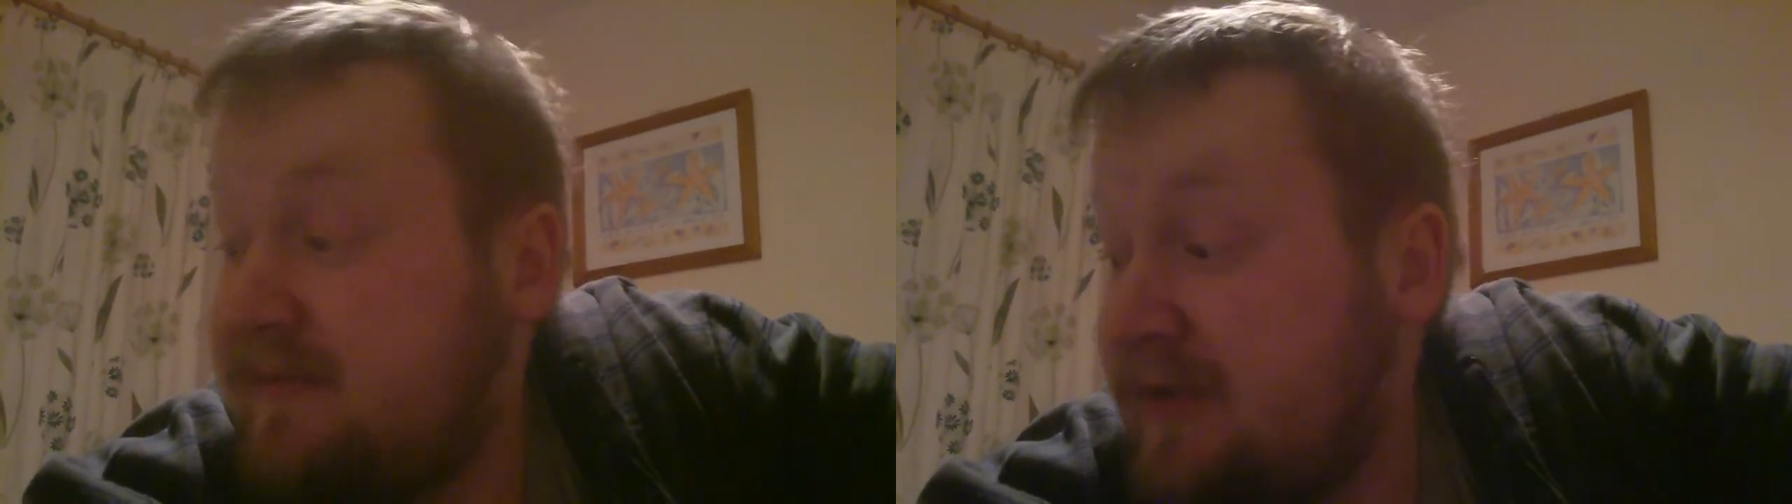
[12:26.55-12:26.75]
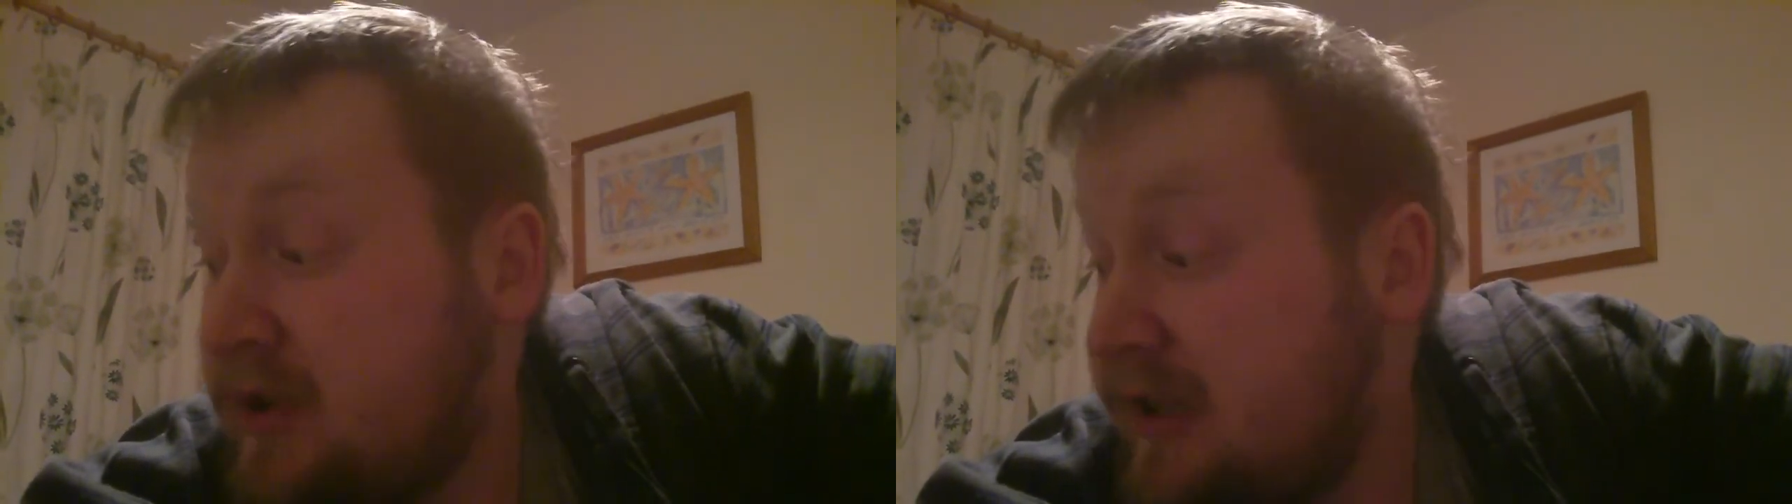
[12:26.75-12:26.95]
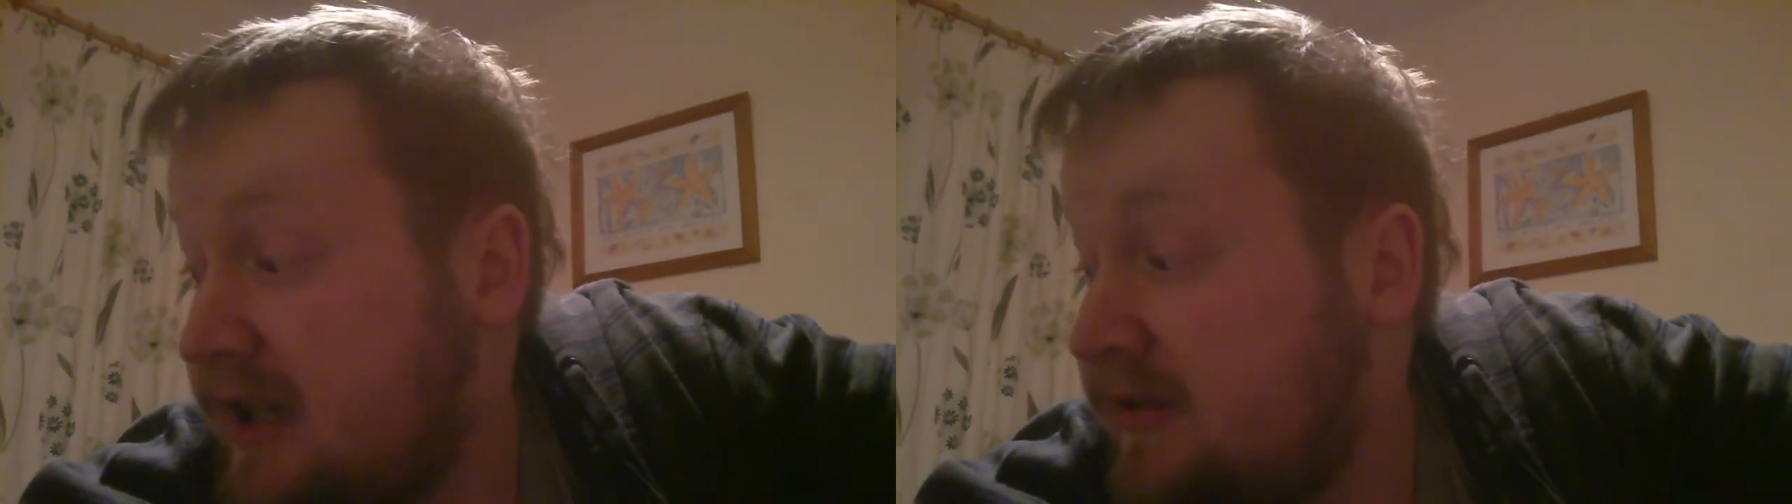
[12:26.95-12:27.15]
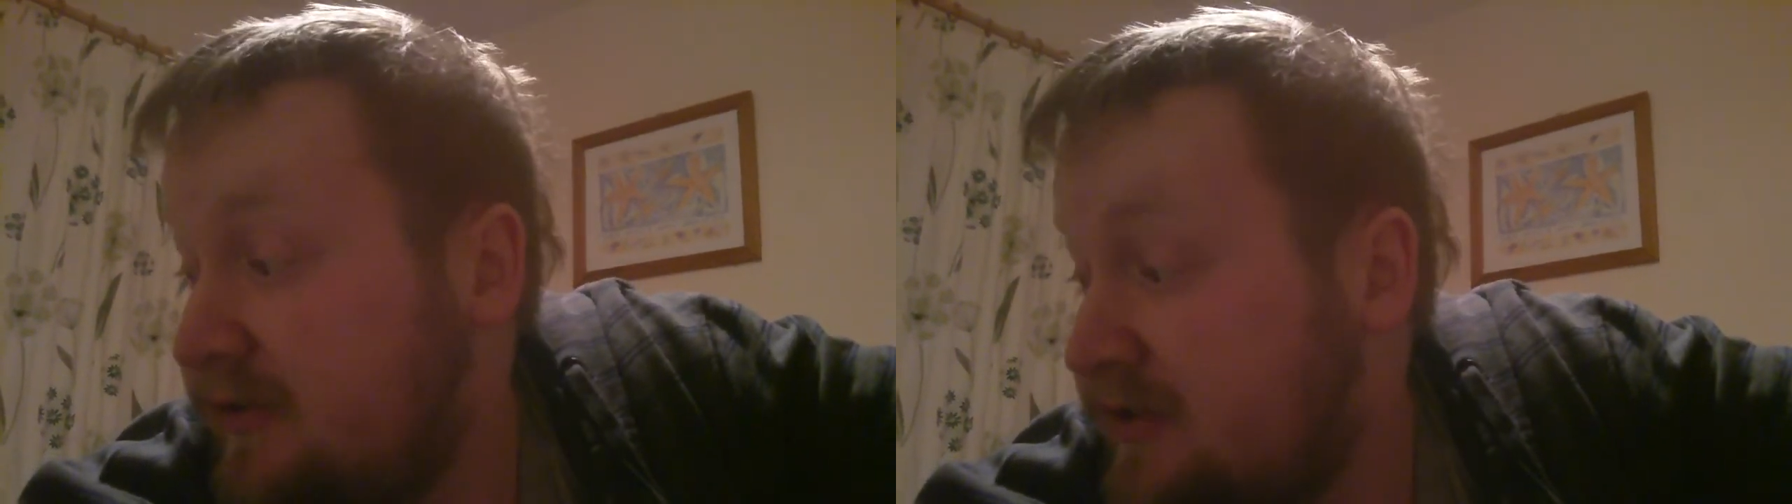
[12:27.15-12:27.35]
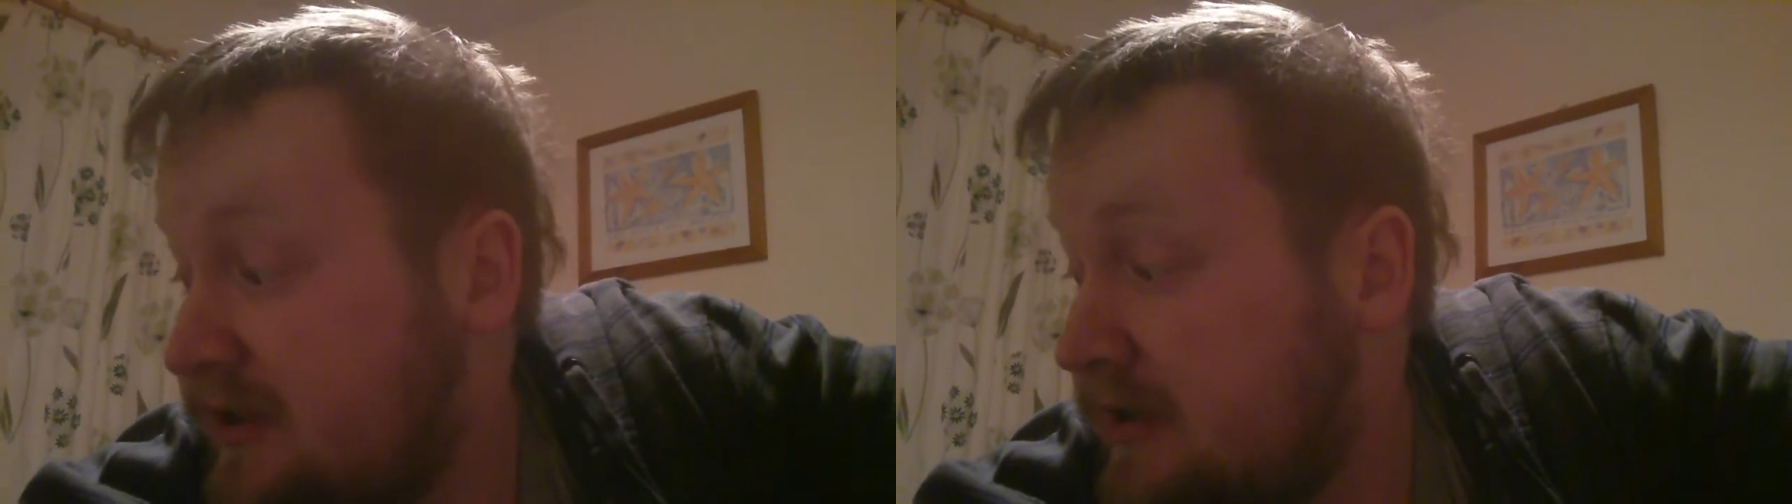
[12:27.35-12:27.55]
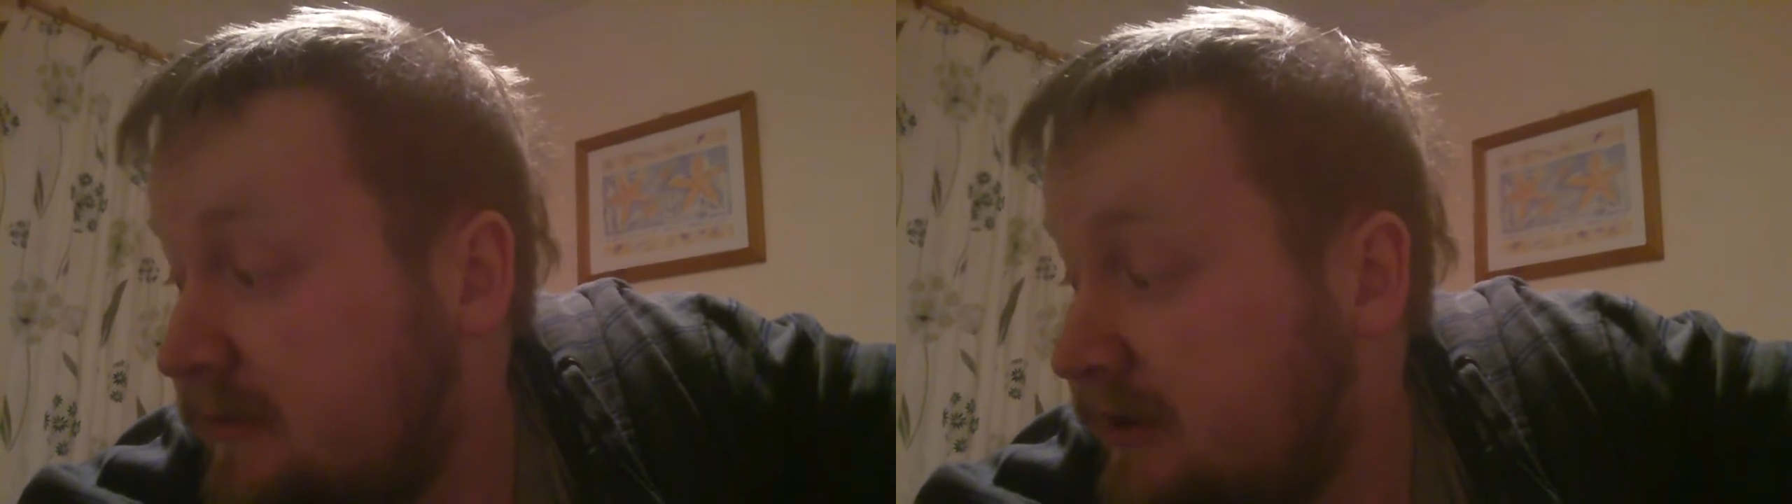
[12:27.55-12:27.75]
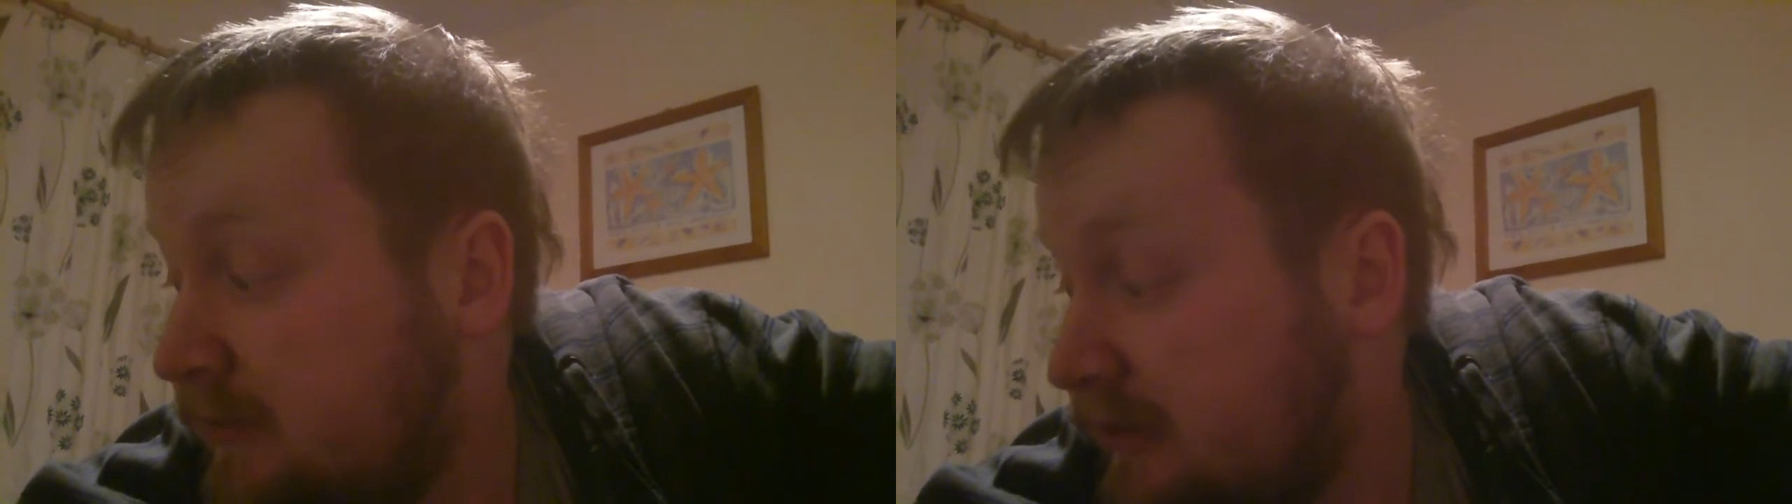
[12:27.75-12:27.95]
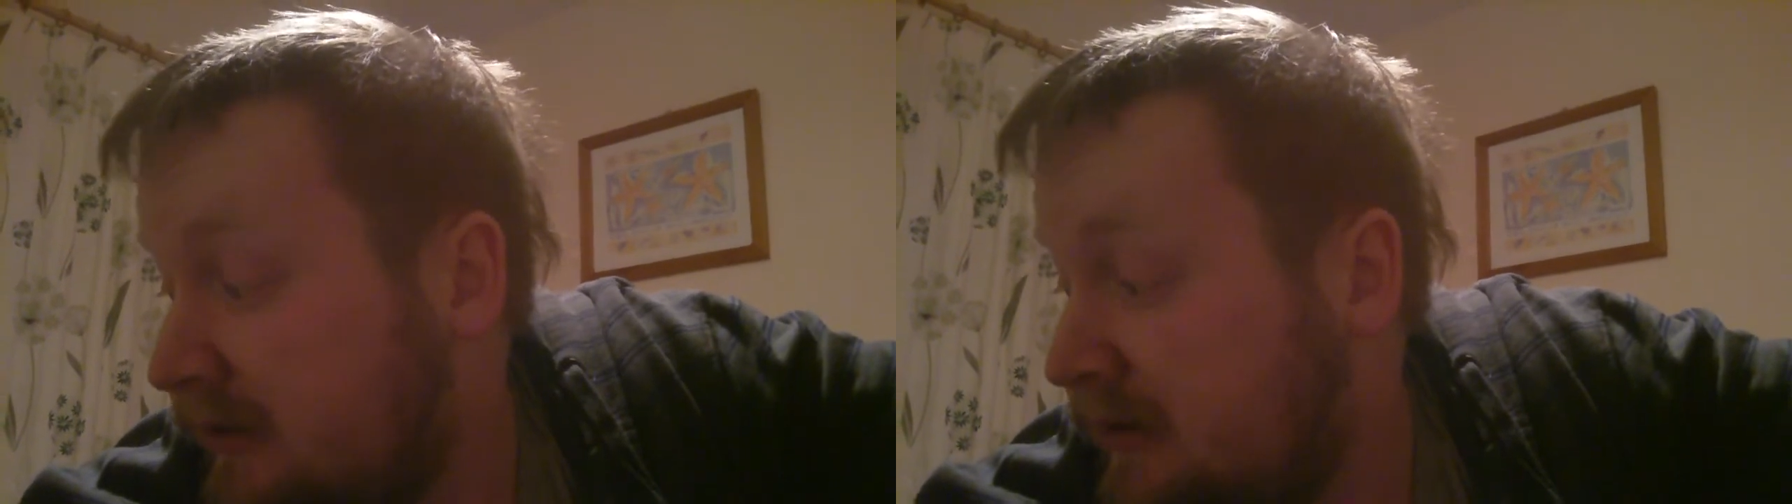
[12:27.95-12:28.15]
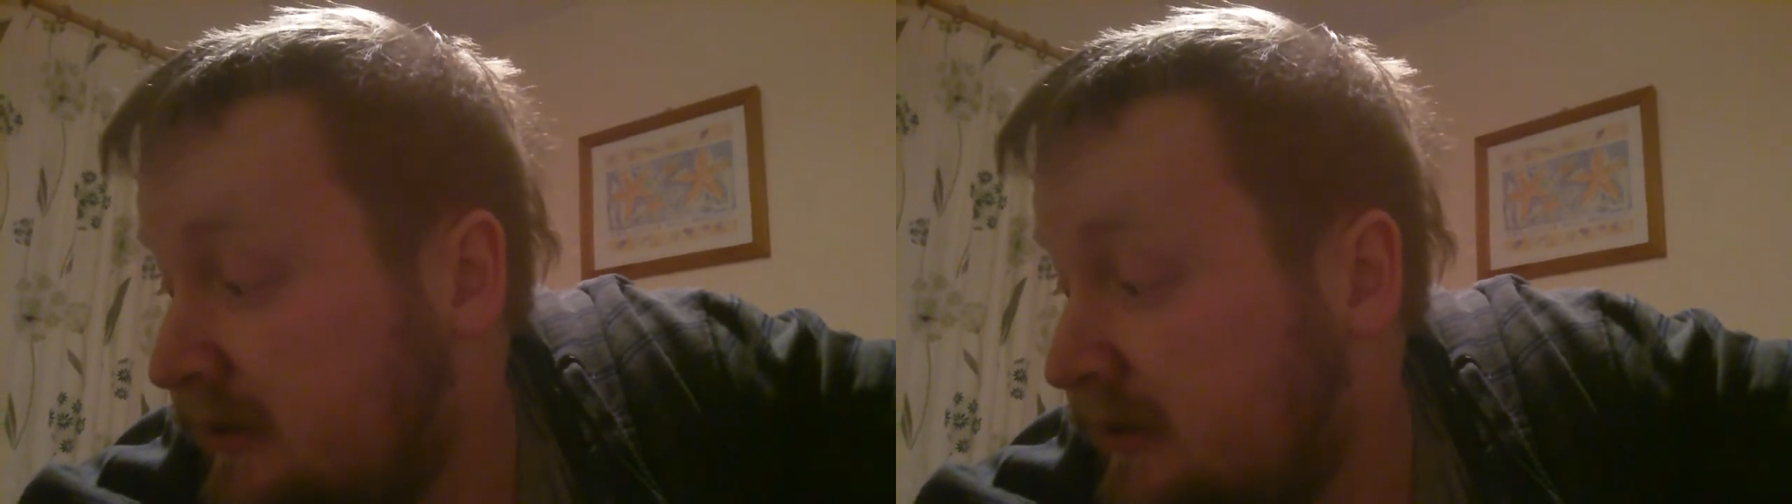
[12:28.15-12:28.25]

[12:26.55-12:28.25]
fucking heating doesn't seem to want to work at